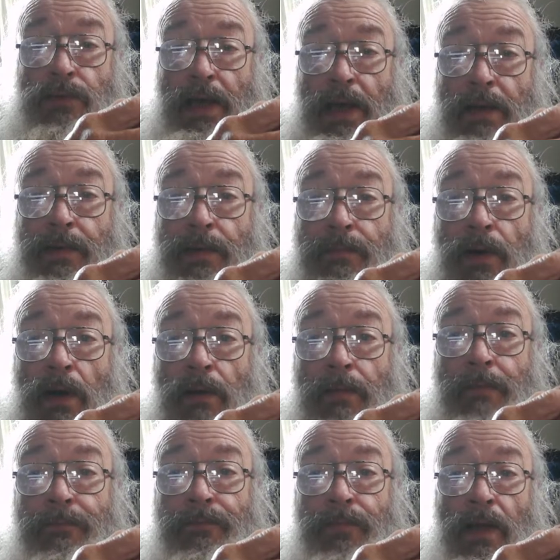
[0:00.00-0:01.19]
had him in an
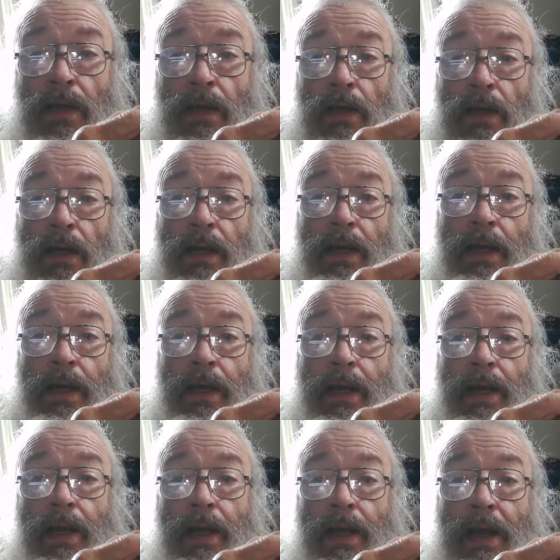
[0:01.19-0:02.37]
apartment.
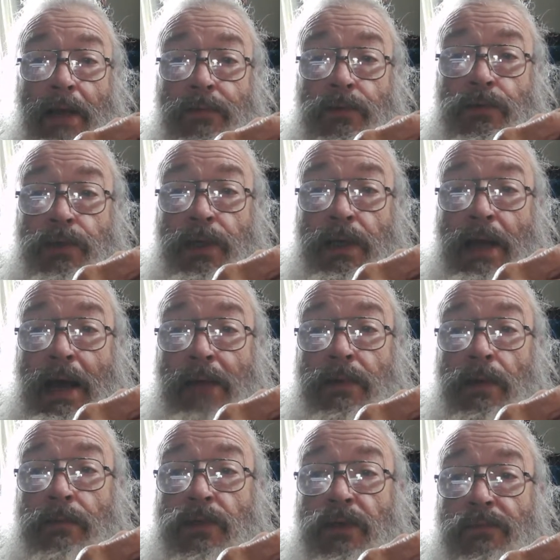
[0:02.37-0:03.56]
And after she adopted
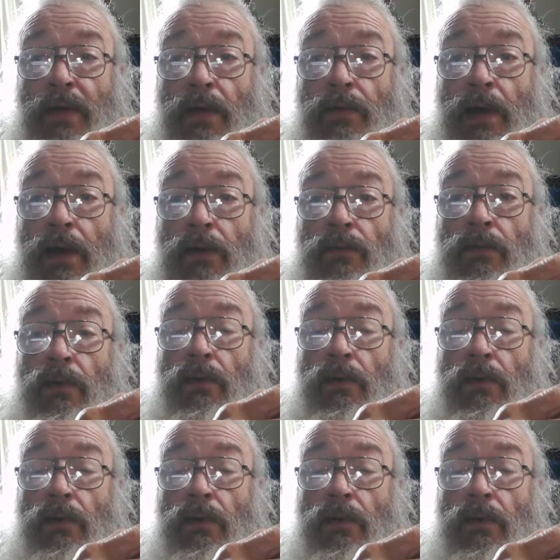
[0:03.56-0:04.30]
him, she found out